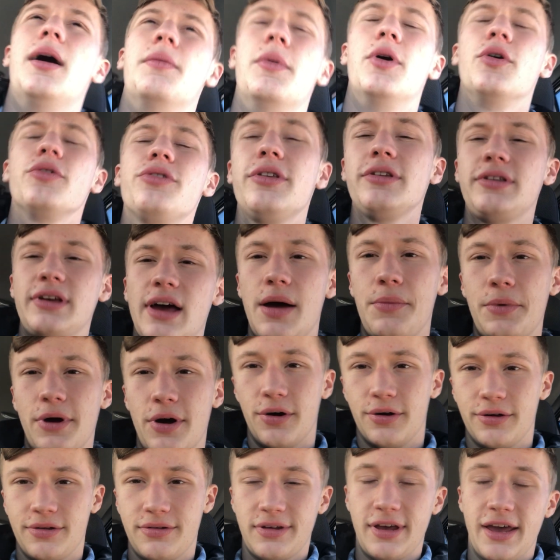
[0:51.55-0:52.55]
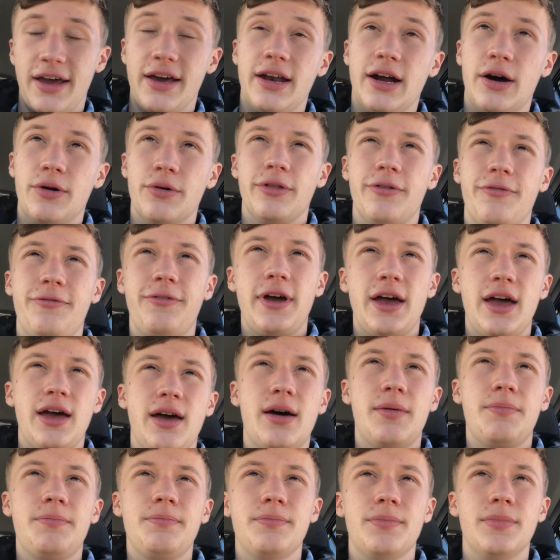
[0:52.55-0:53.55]
most of the time I was hanging out with the
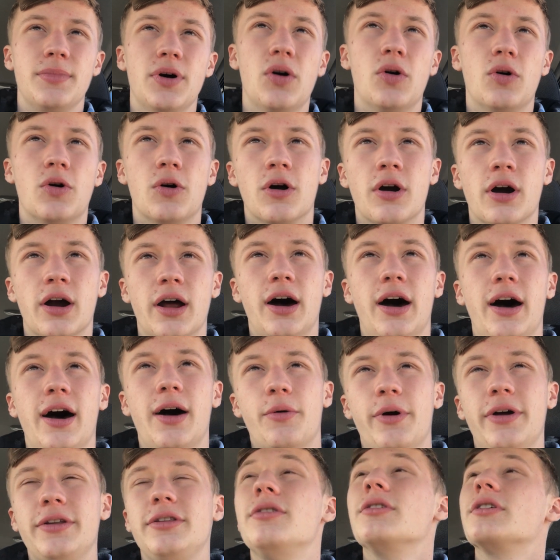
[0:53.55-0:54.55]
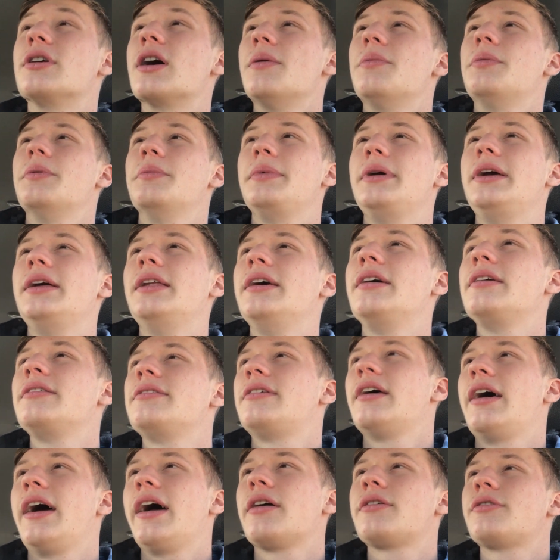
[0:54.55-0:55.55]
fam, or I went to a couple
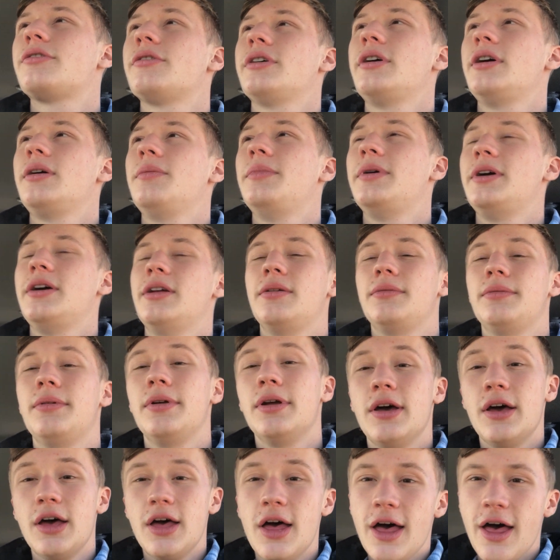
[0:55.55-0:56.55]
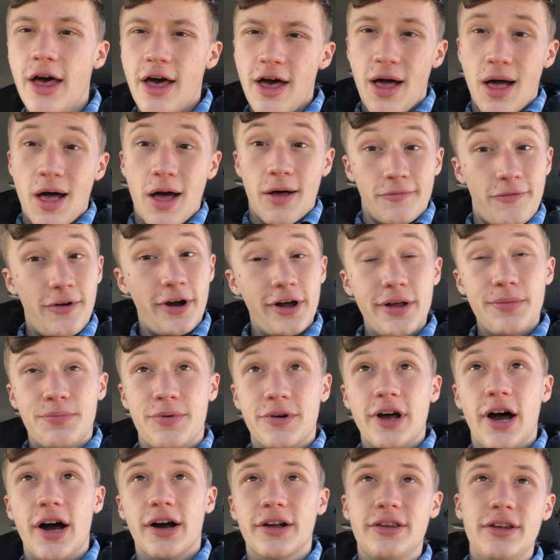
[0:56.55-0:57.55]
meetings, actually, being fairly
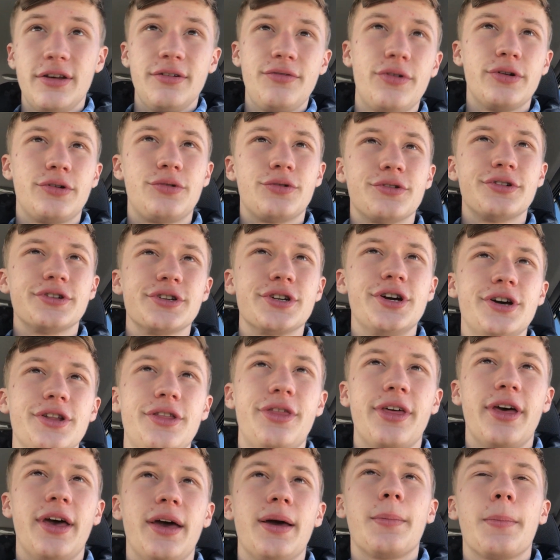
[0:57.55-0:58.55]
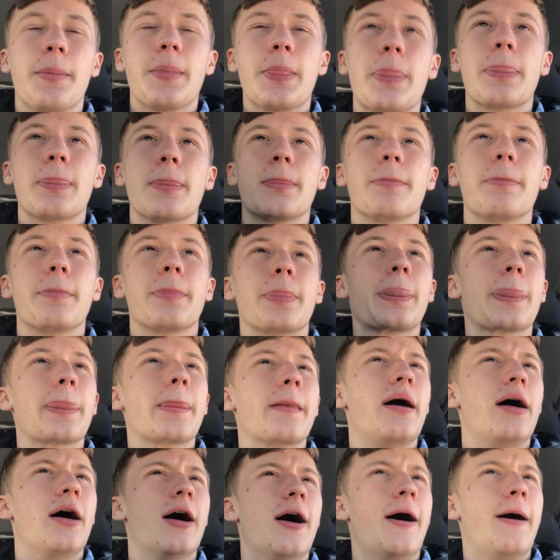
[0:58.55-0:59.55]
productive, which was a good thing.
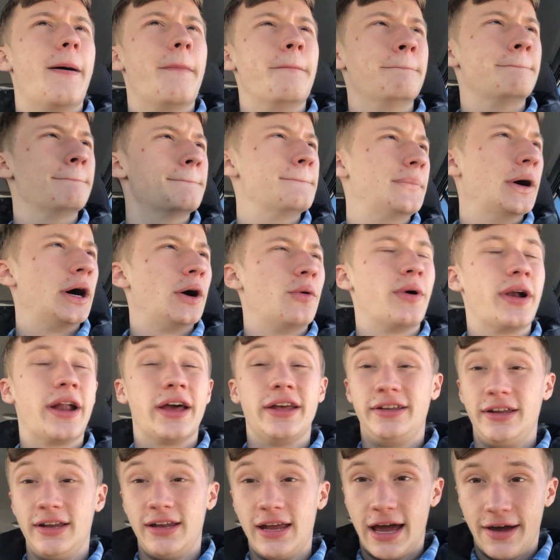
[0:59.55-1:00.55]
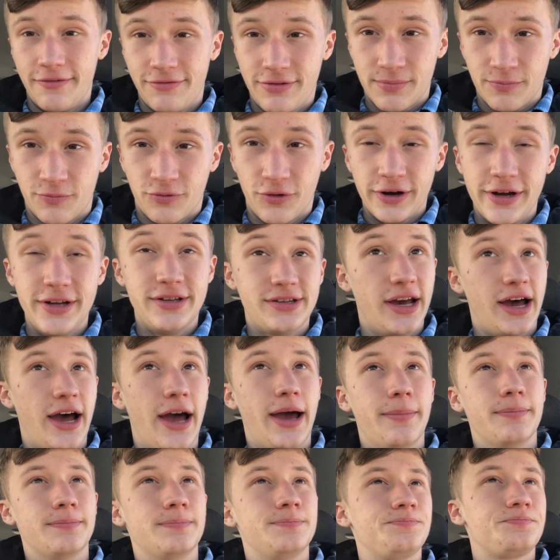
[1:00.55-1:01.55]
But when I did have some free
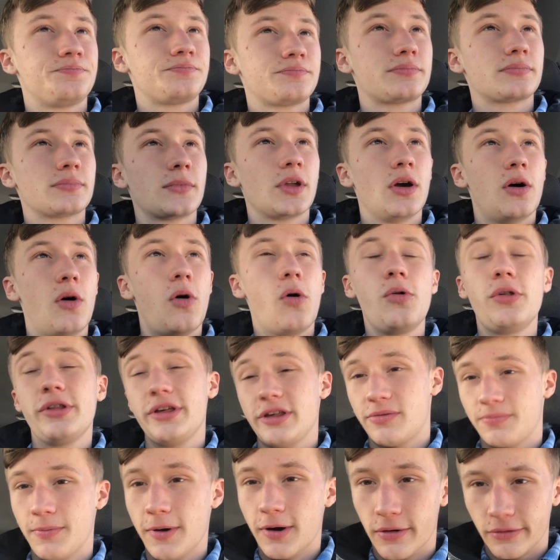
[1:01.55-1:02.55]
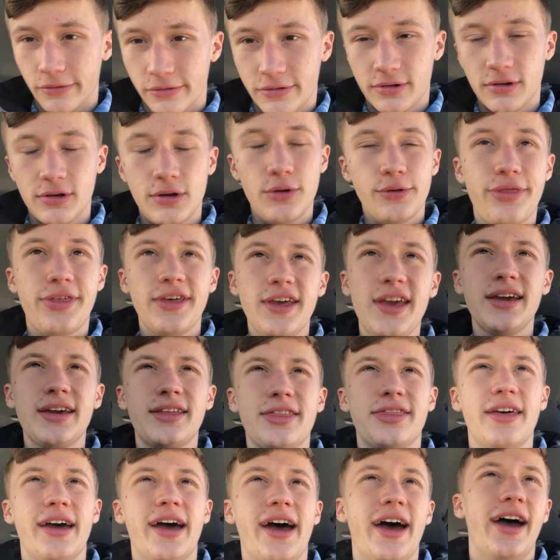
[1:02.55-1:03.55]
time, holy smokes, you
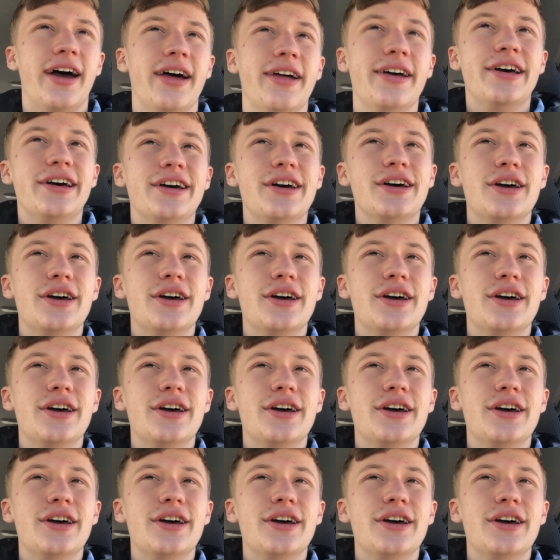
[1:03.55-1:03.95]
think that